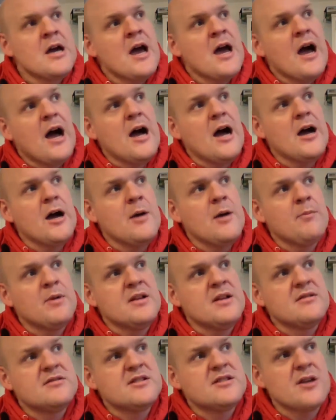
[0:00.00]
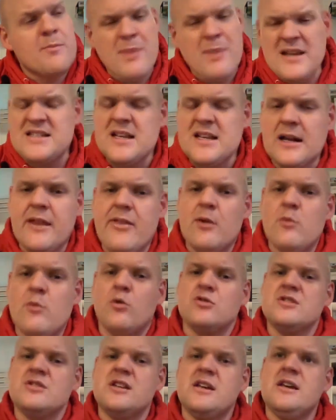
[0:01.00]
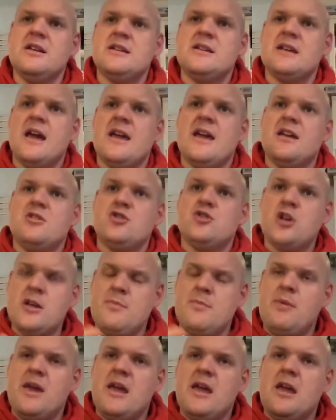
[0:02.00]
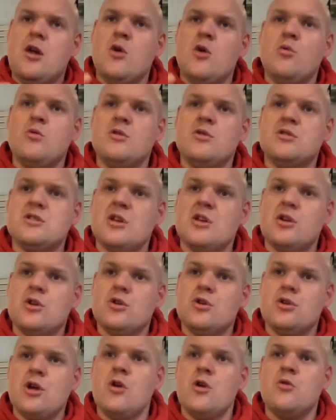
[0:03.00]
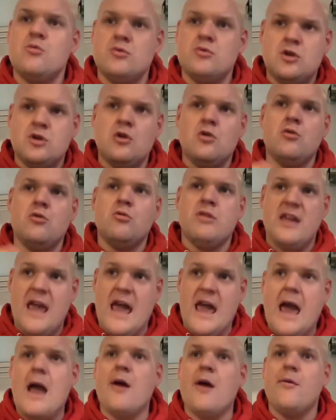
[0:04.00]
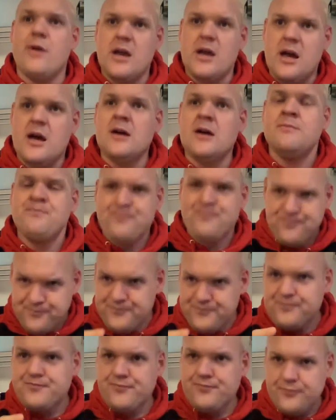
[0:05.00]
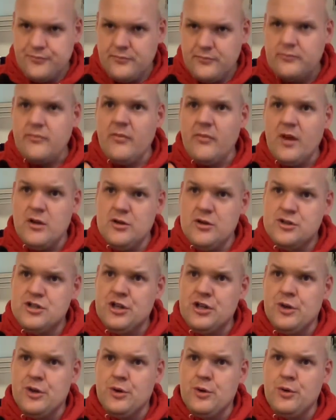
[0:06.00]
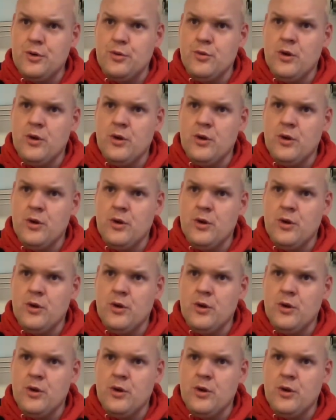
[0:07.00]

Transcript: And so basically they wanted a GP who was known to the area to